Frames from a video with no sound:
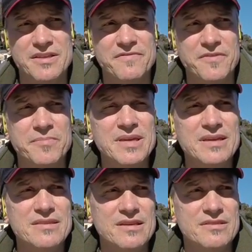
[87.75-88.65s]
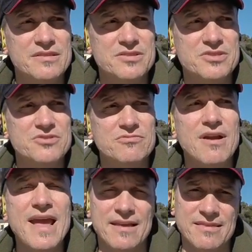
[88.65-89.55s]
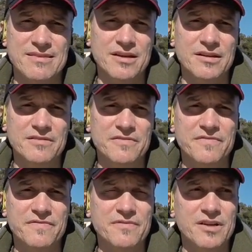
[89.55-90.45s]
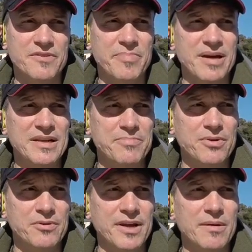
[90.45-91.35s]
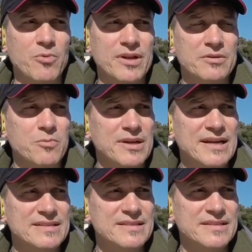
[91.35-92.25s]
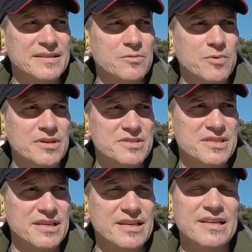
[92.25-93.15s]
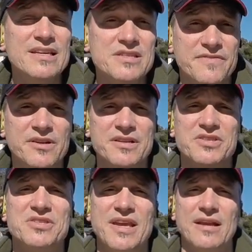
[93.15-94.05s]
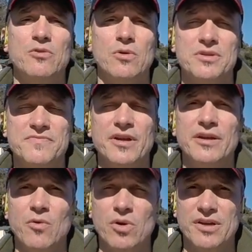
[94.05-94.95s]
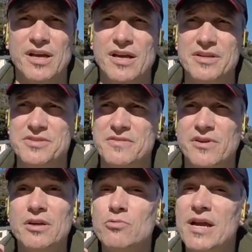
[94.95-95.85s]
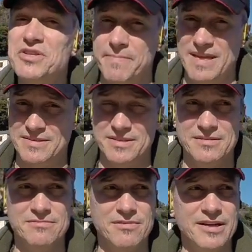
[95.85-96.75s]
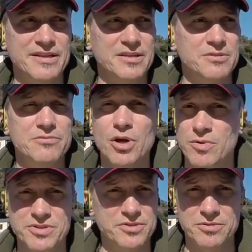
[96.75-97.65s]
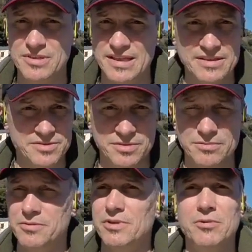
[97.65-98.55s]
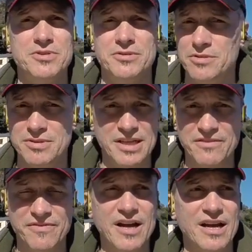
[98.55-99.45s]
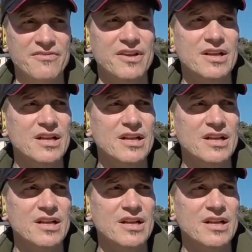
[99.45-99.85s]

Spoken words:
for me, the strength of the PADI program when I did it was that it is a very set course, very organized, very regimented, right? You know what you're doing day two, you know what you're doing day five.